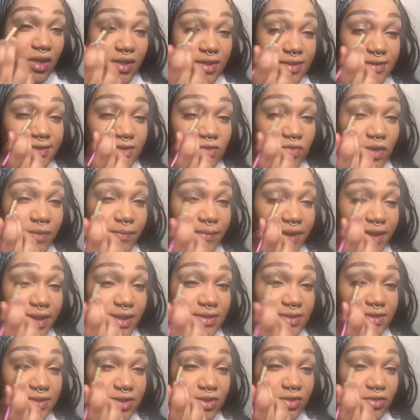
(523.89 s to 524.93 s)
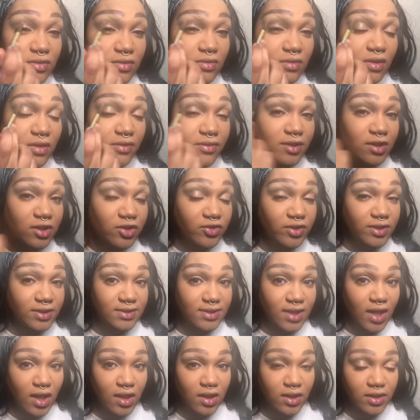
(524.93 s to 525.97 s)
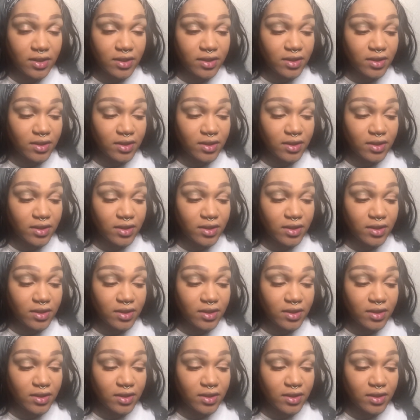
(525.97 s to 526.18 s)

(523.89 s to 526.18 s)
sweep it into the crease color.